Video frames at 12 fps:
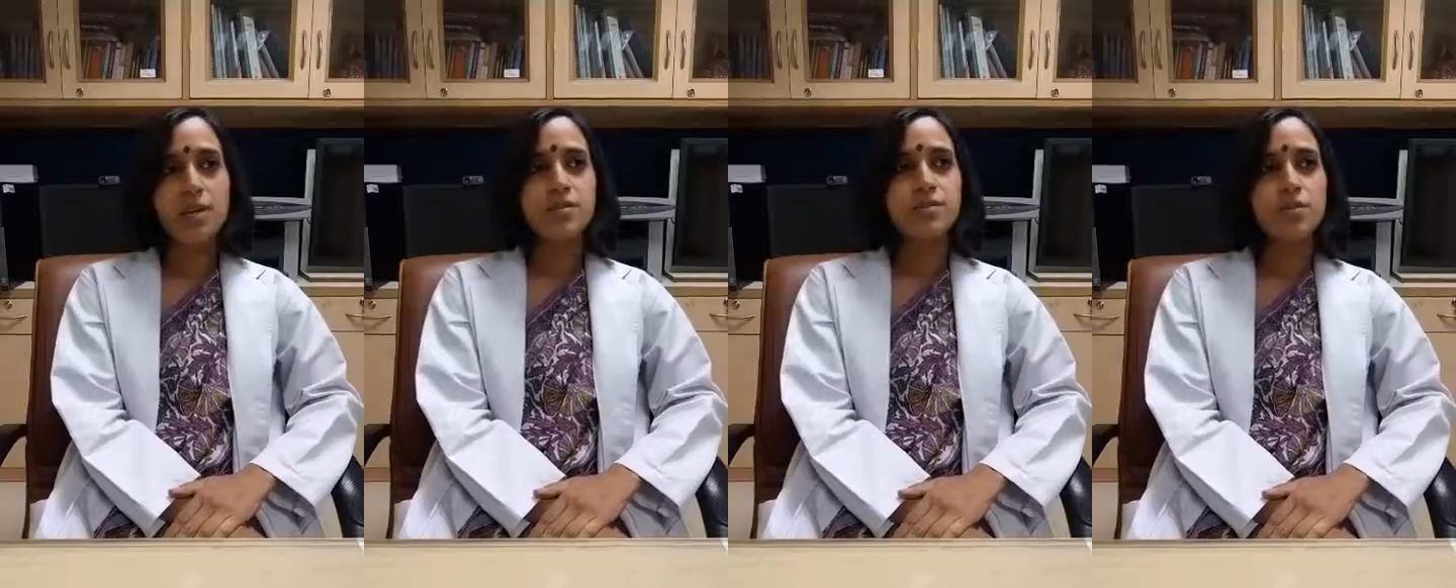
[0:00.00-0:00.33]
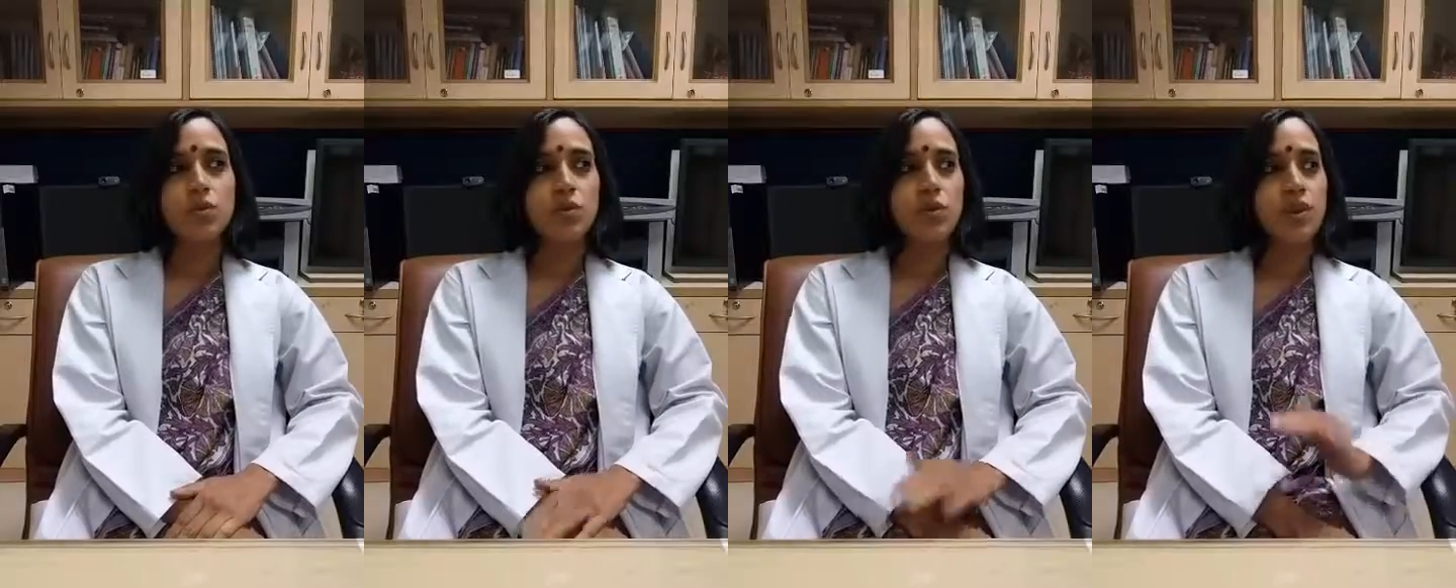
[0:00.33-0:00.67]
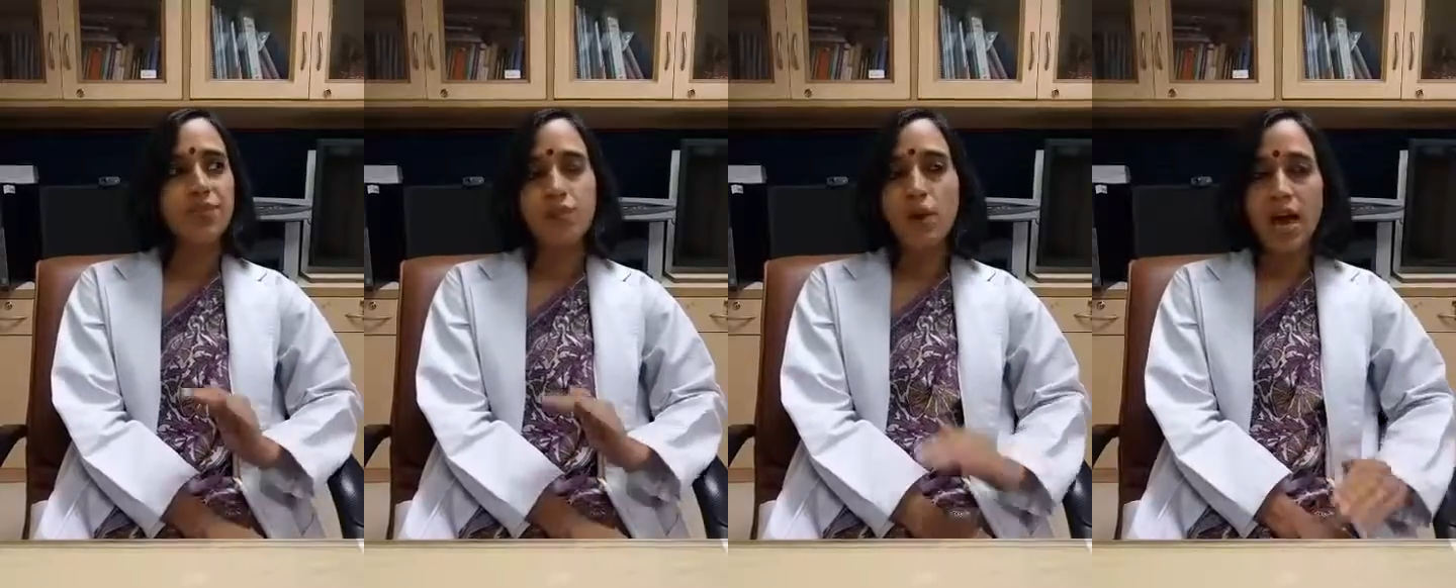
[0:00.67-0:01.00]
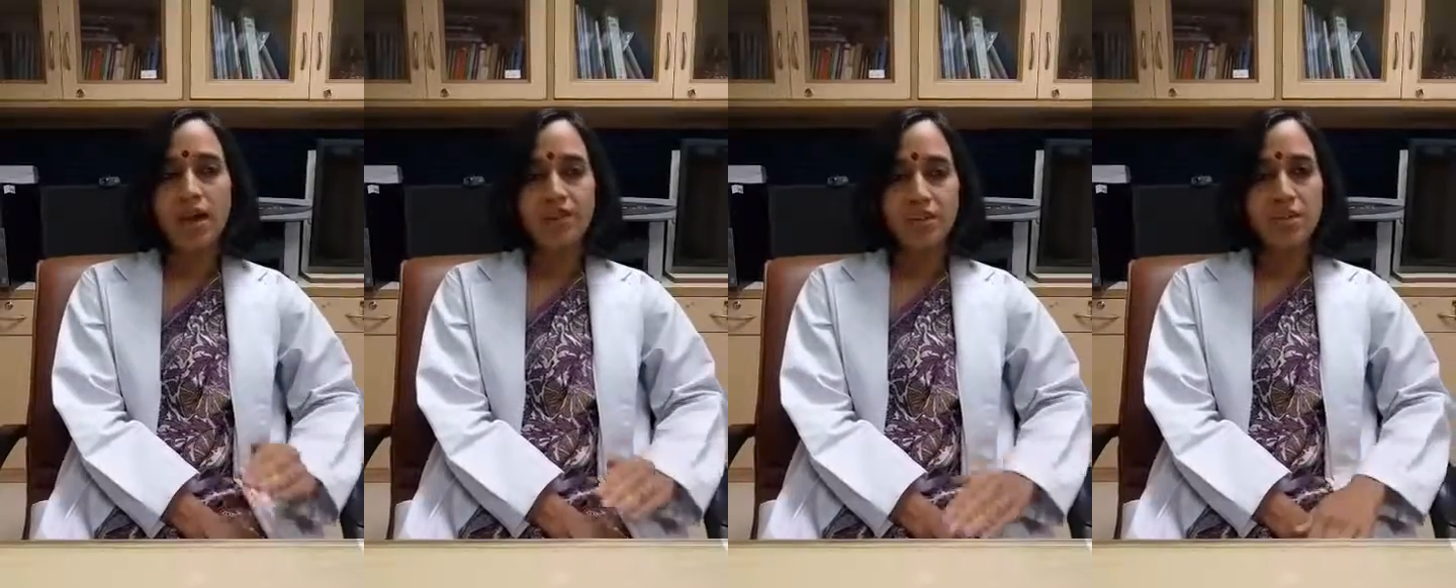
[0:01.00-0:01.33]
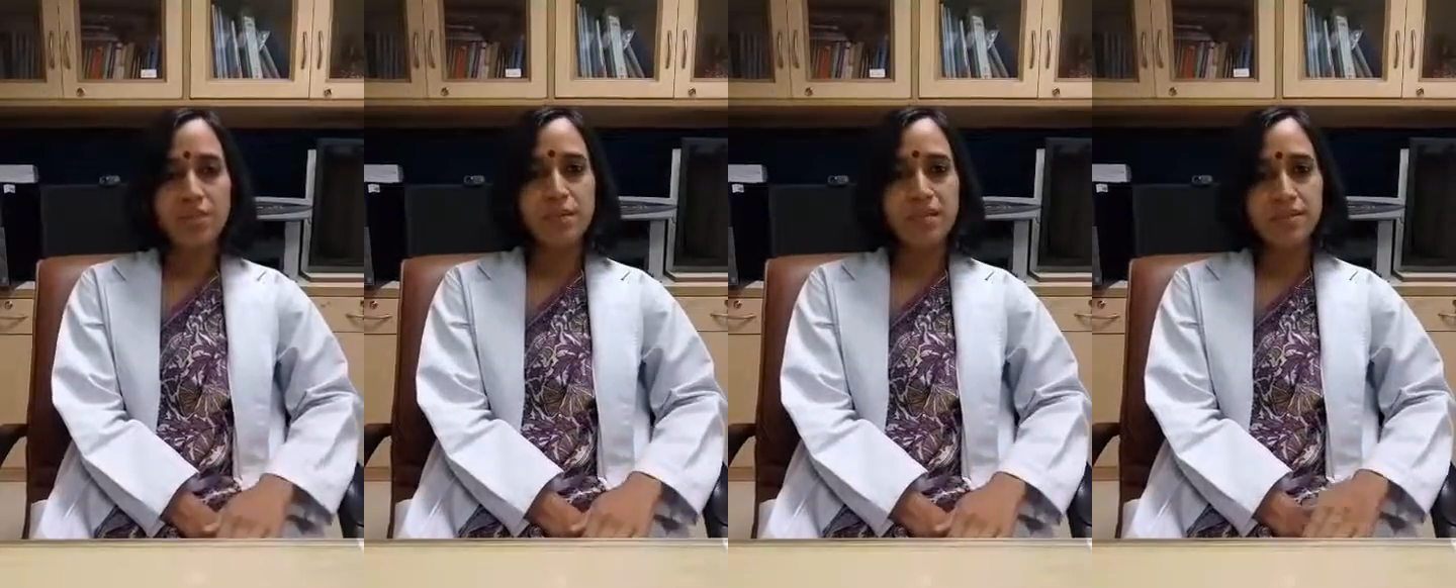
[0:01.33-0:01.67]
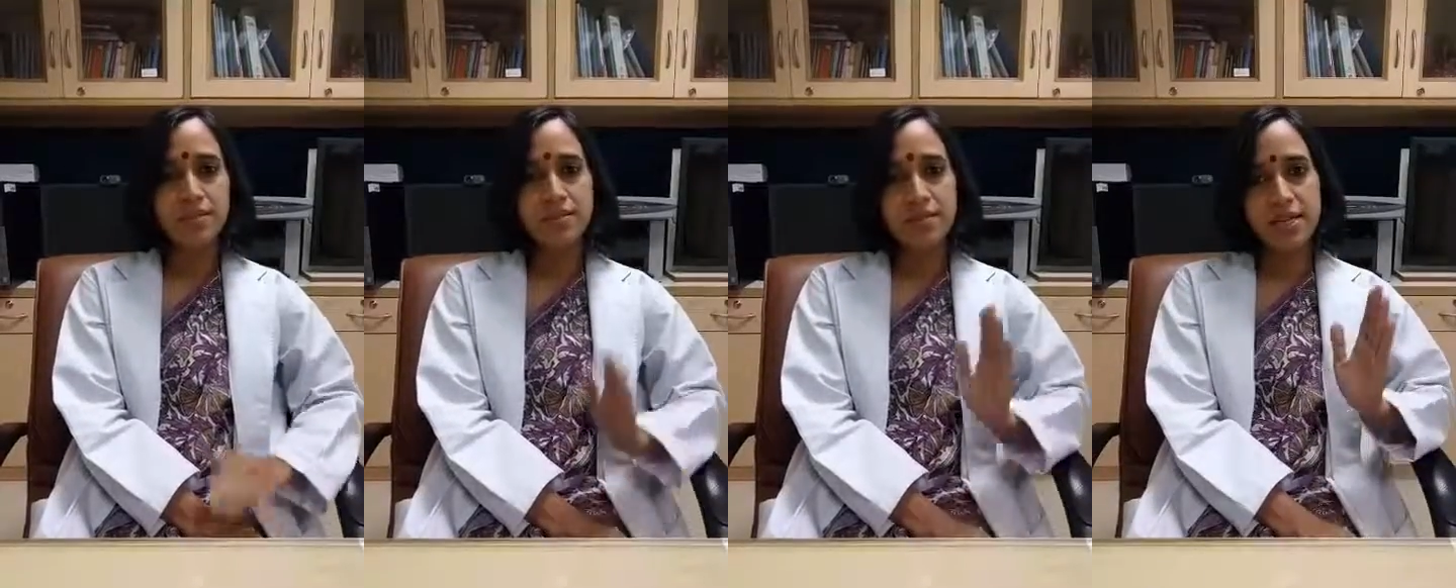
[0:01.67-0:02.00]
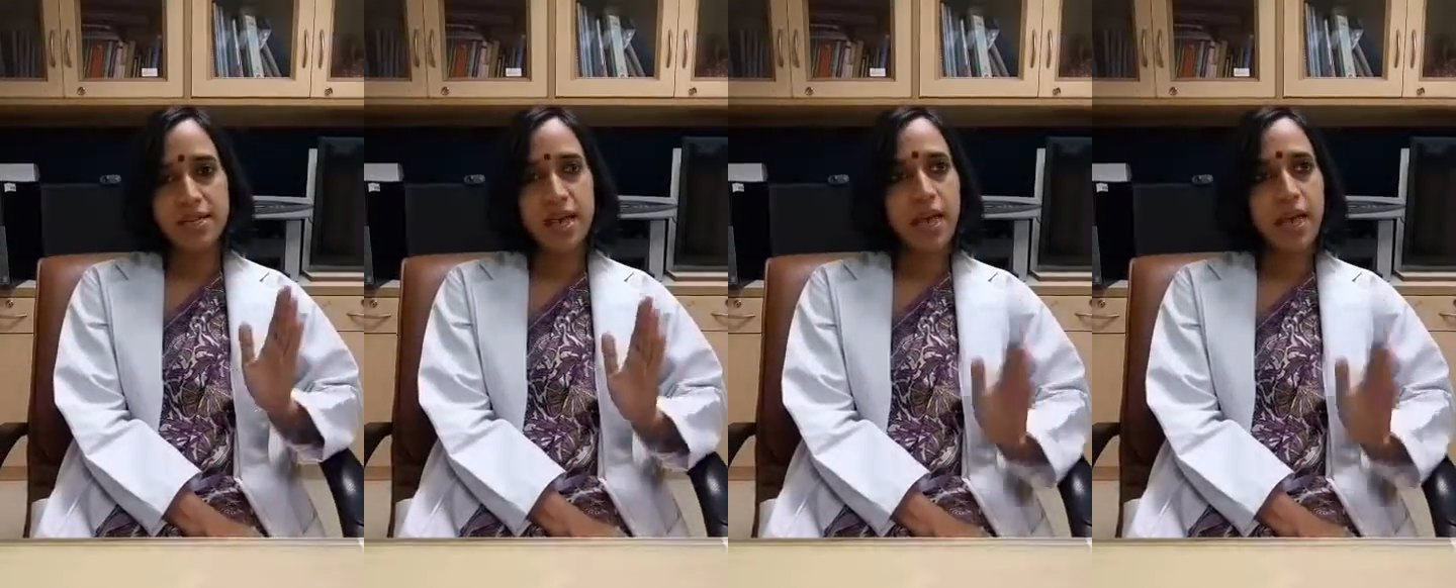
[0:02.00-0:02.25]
So if you have three meals in the day,